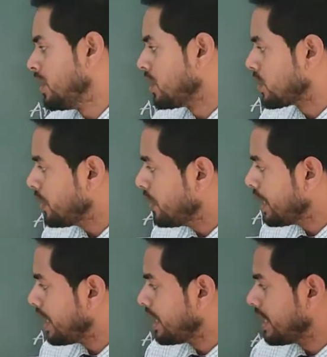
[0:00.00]
So
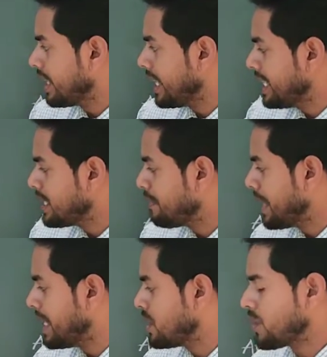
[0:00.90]
it is a
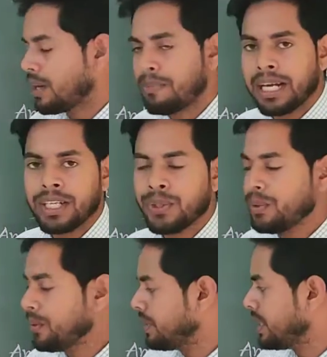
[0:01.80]
peninsular
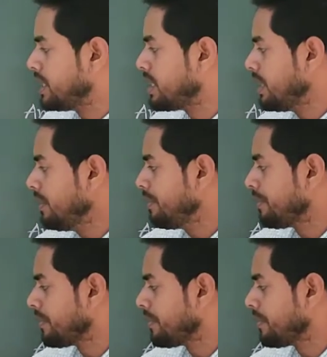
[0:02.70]
plateau region.